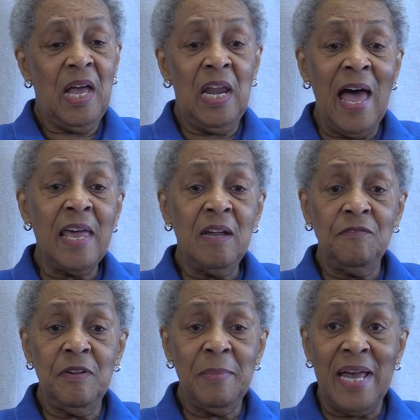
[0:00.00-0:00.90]
A lot
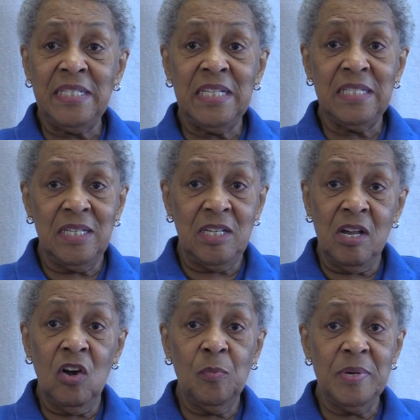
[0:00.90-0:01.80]
of them I didn't
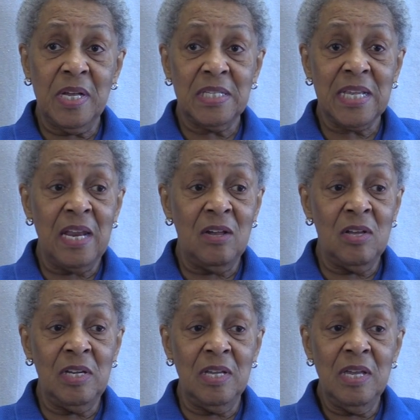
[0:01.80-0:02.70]
know because I'd
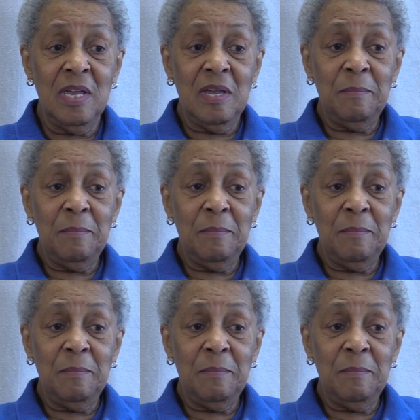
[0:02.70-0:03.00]
only